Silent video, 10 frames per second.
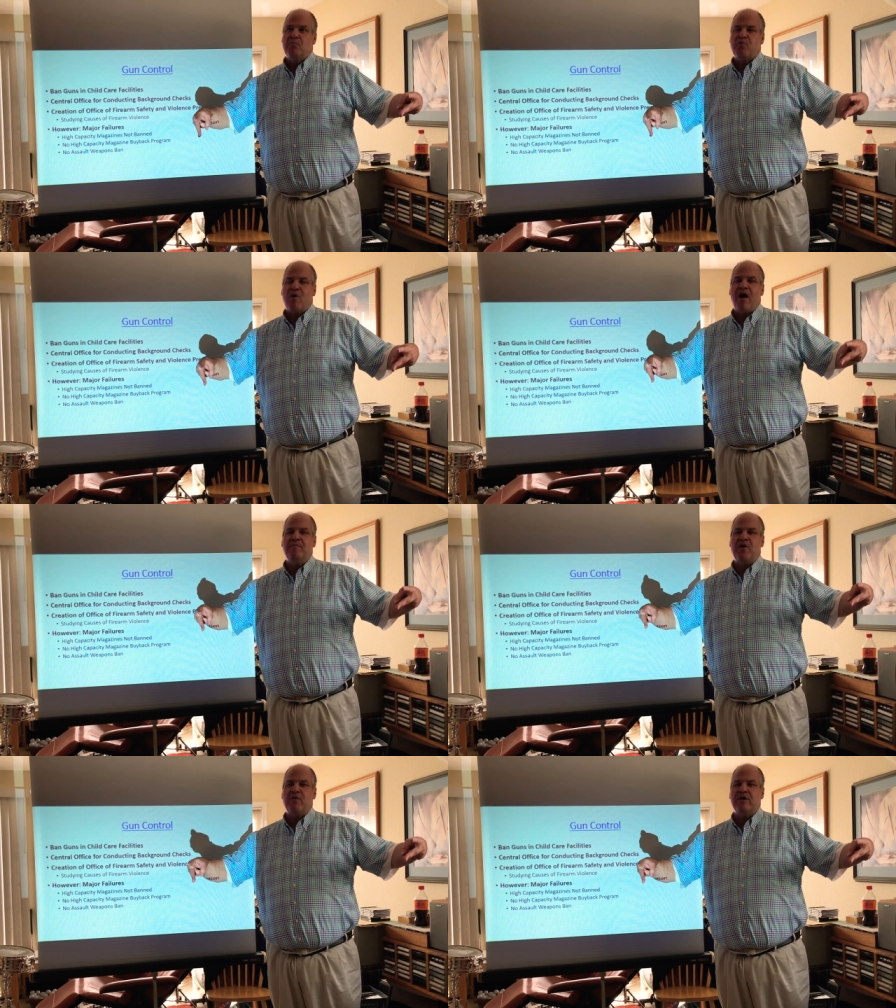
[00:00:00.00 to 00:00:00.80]

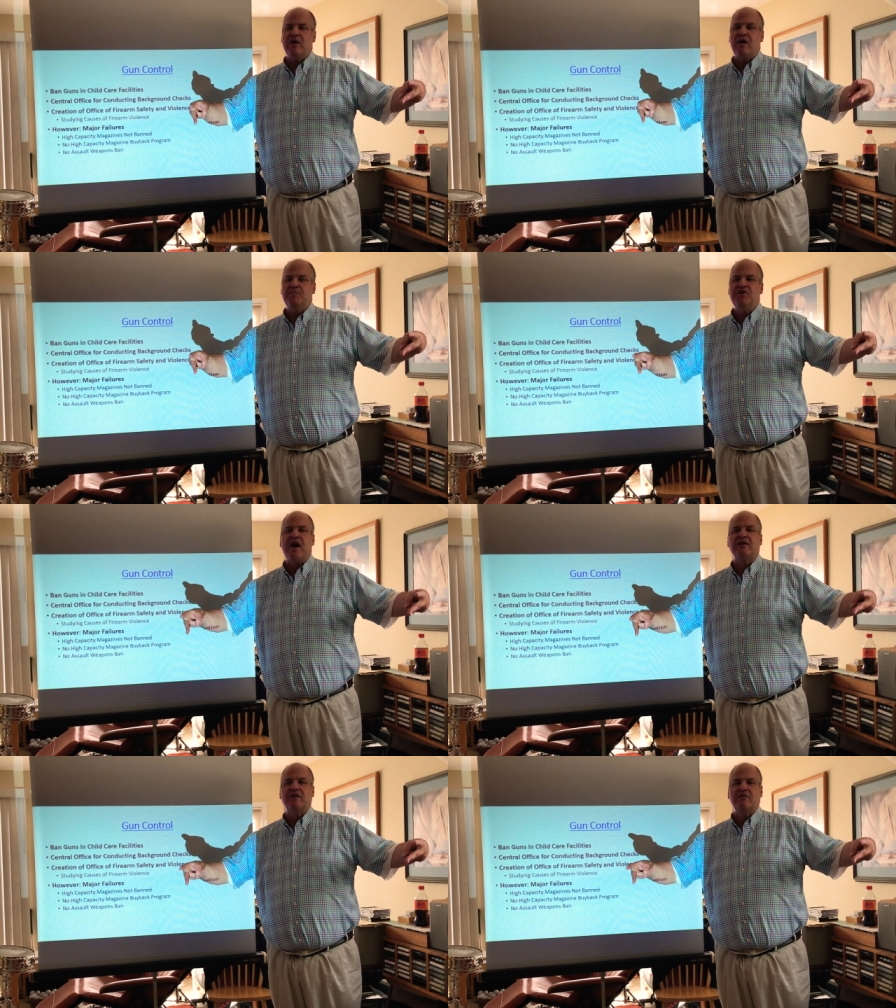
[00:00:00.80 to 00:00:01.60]
primary
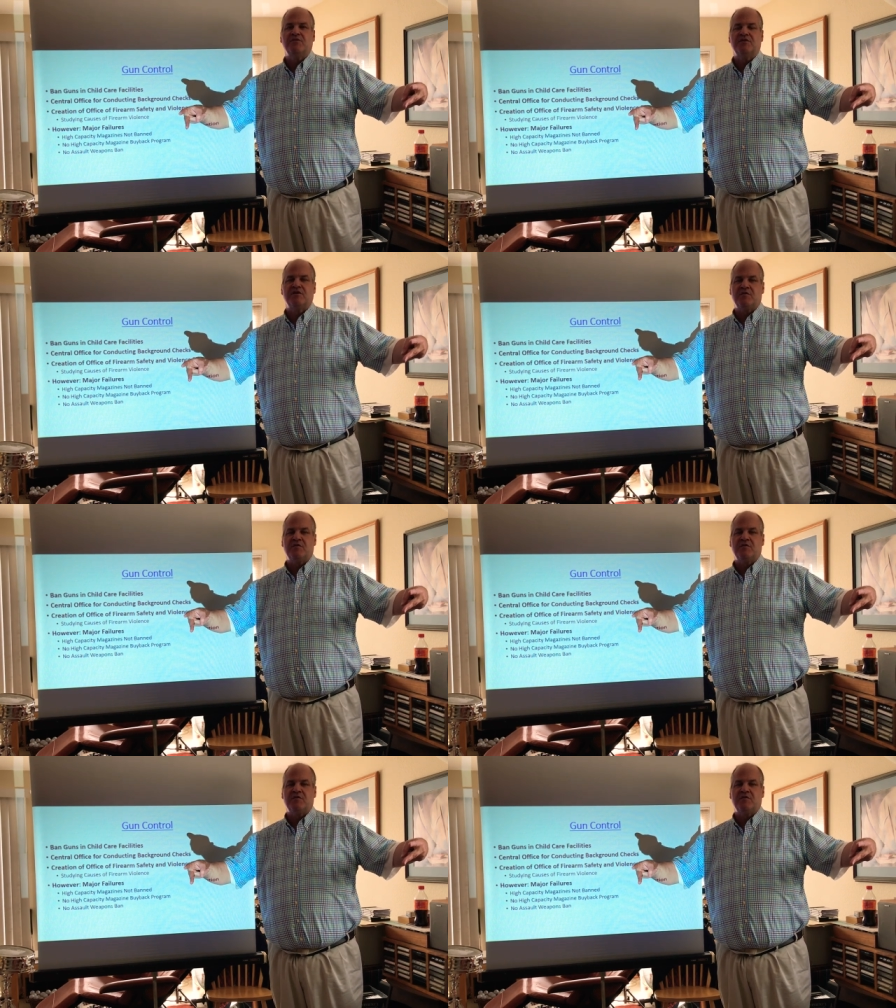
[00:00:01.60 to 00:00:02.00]
objectives